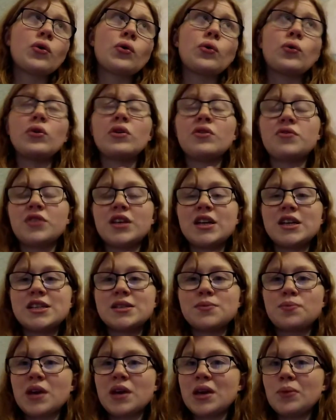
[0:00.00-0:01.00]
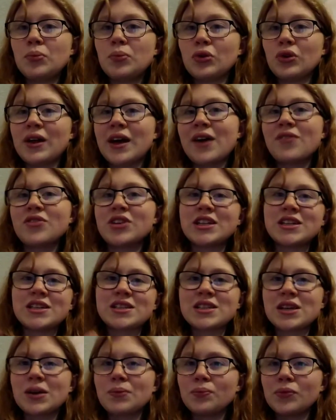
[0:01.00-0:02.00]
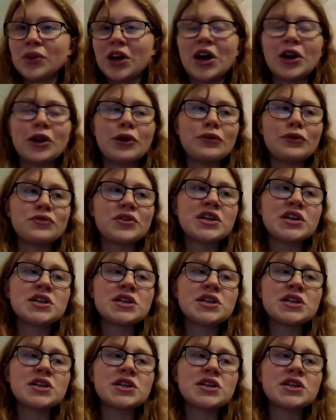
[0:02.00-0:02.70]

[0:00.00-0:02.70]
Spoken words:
all of these people have at least some kind of